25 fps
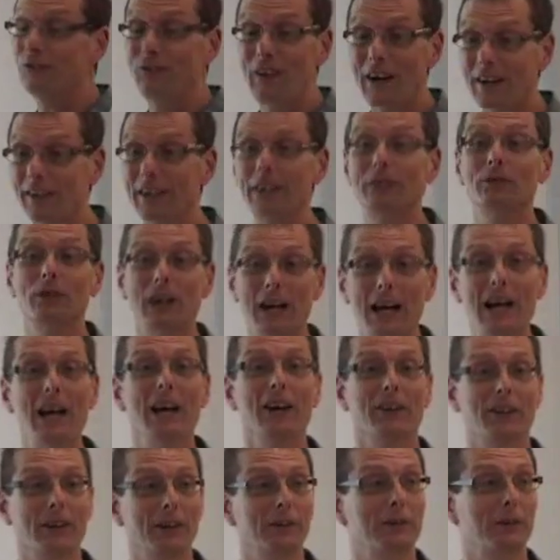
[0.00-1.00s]
very
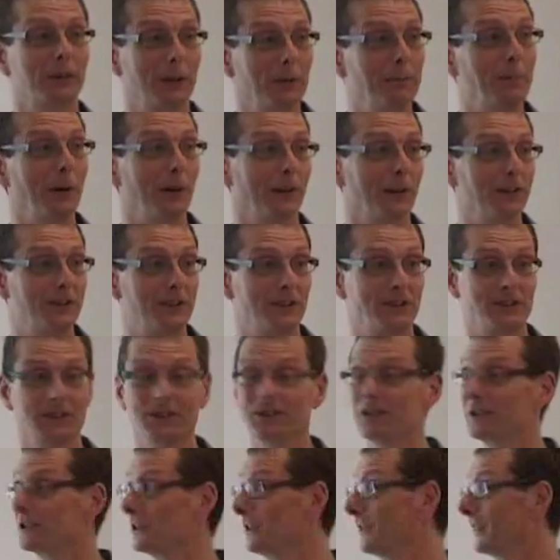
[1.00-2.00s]
rare that the
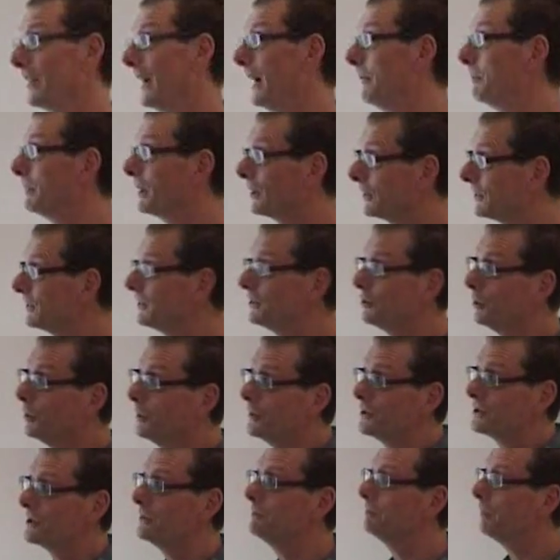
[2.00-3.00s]
politicians do that, because it's
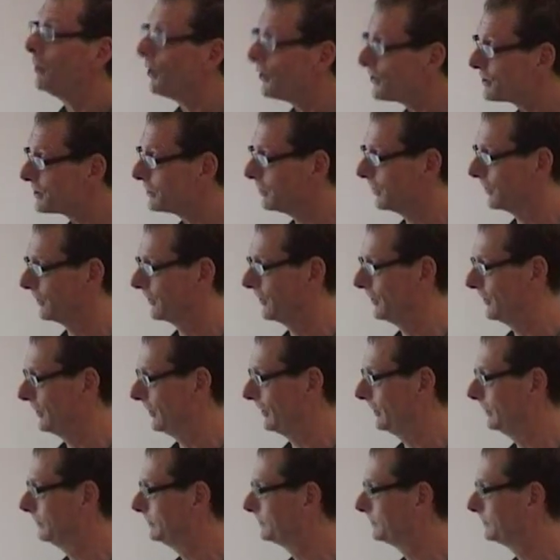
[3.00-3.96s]
almost impossible to do.